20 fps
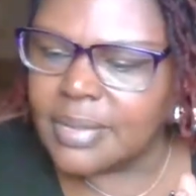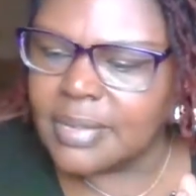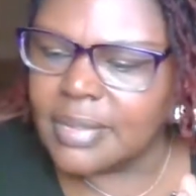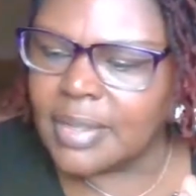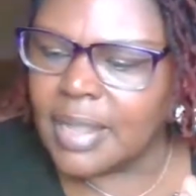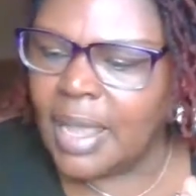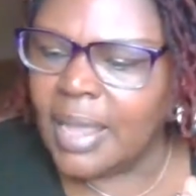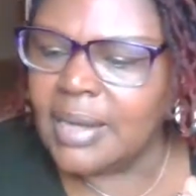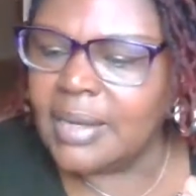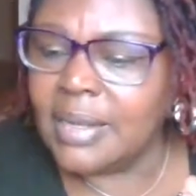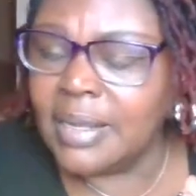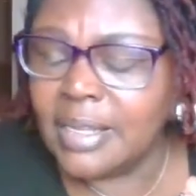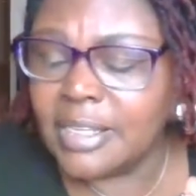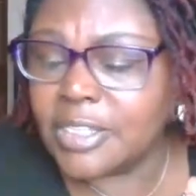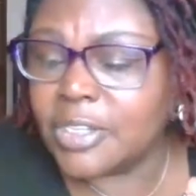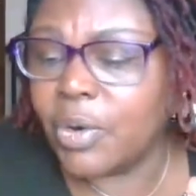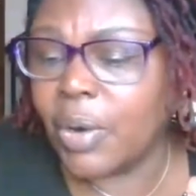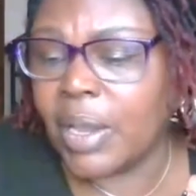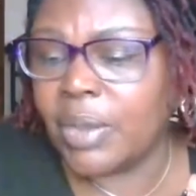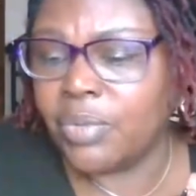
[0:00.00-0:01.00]
That
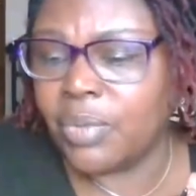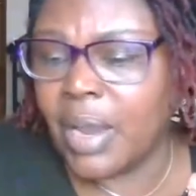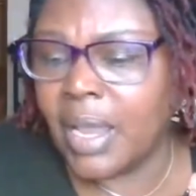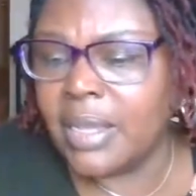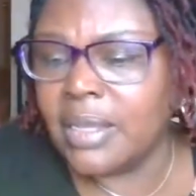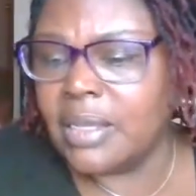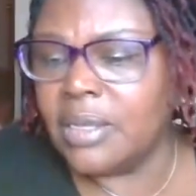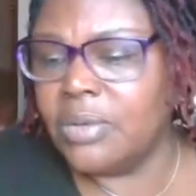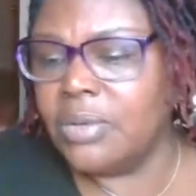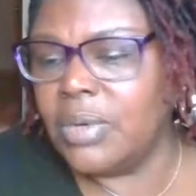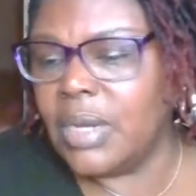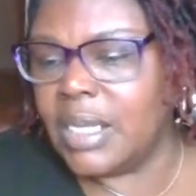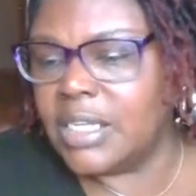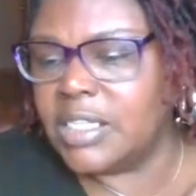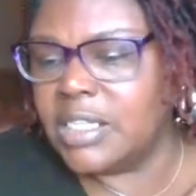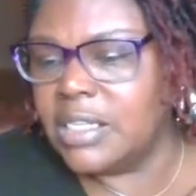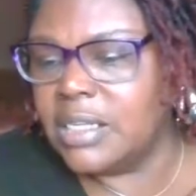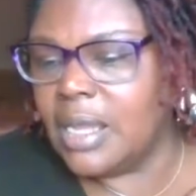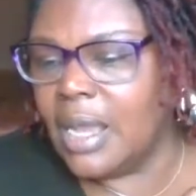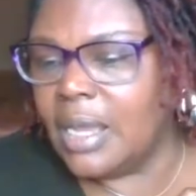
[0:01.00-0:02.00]
is great, right, Q, that
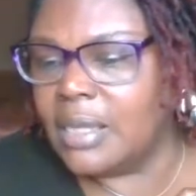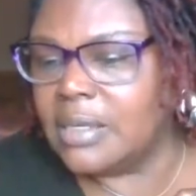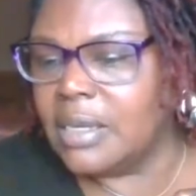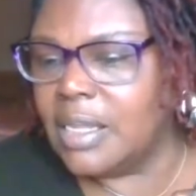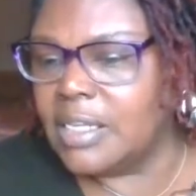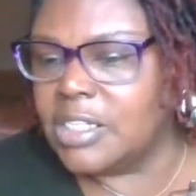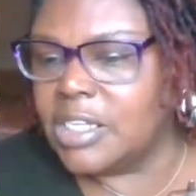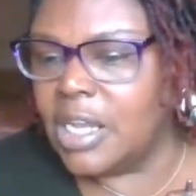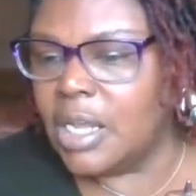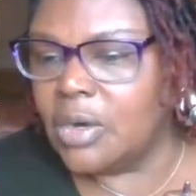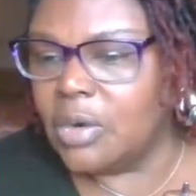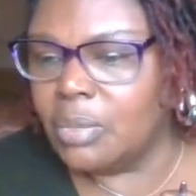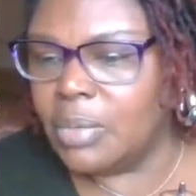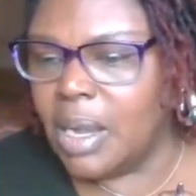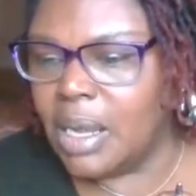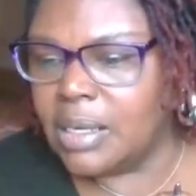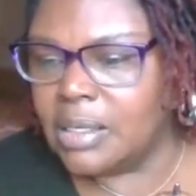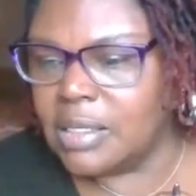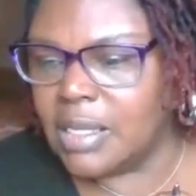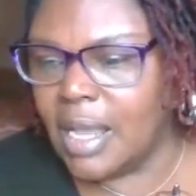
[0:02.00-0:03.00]
she got that channel
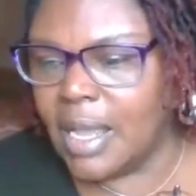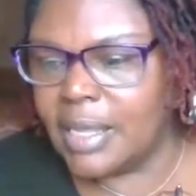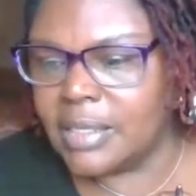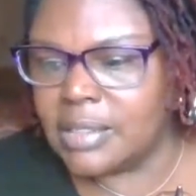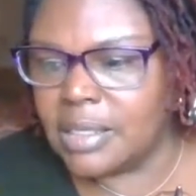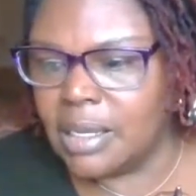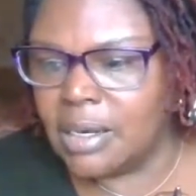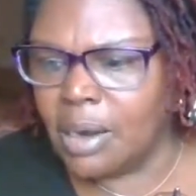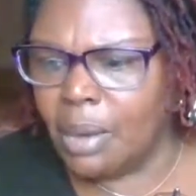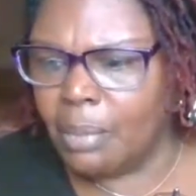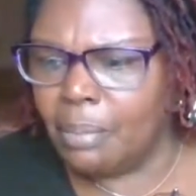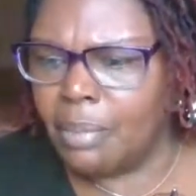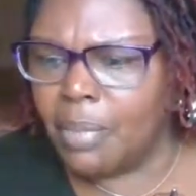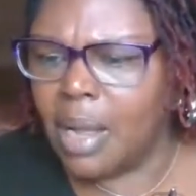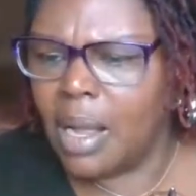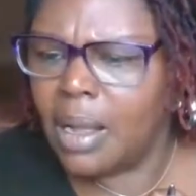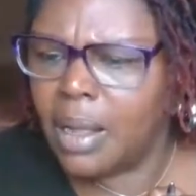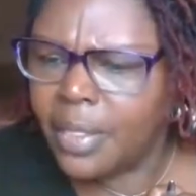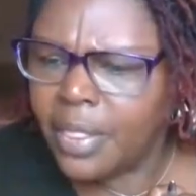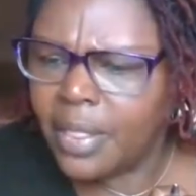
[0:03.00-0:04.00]
monetized in a
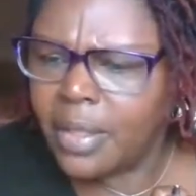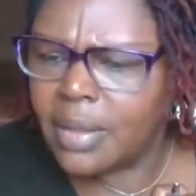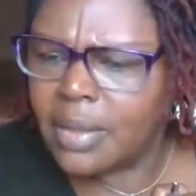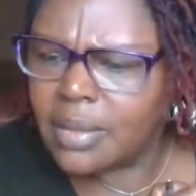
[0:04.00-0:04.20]
month?